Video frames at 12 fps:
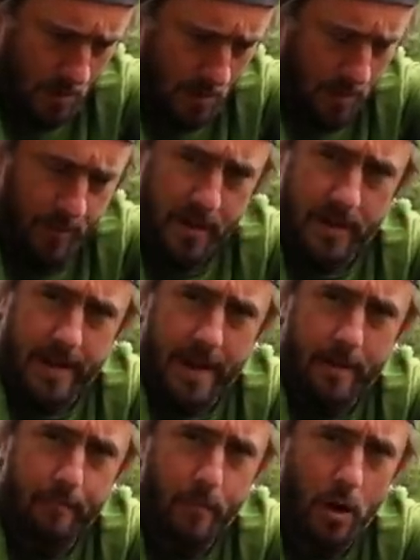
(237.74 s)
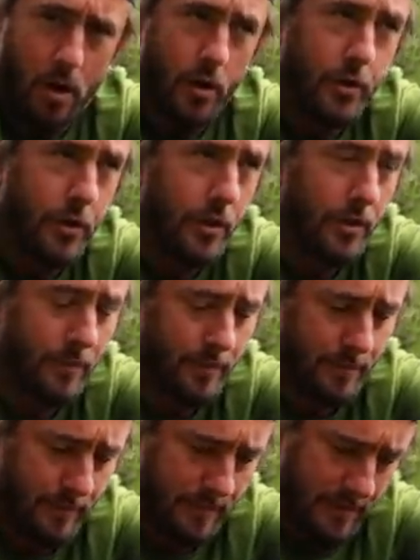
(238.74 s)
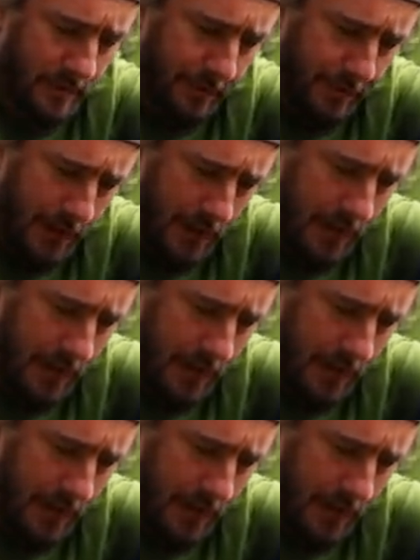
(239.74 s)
I'm in game mode I feel